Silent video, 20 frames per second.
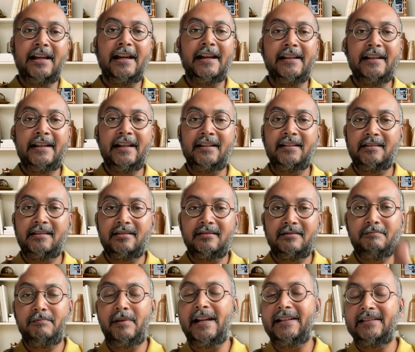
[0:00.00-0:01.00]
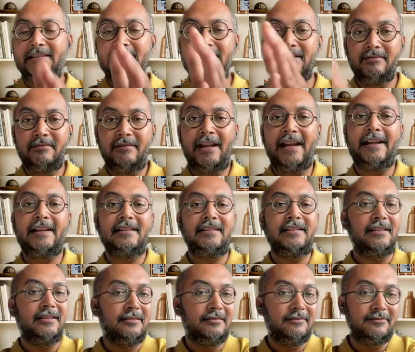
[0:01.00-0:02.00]
direct, passive,
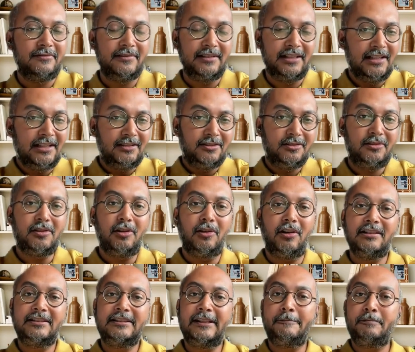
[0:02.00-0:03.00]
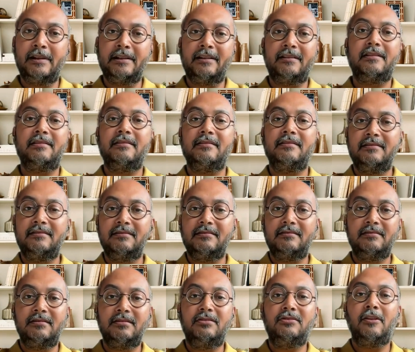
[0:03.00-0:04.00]
active. Those are all separate
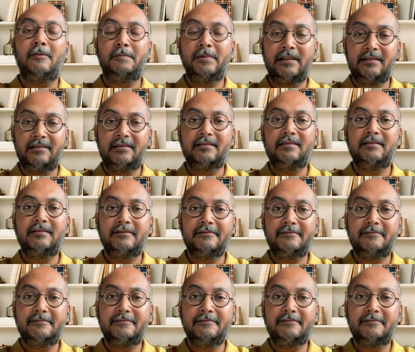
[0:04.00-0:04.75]
topics.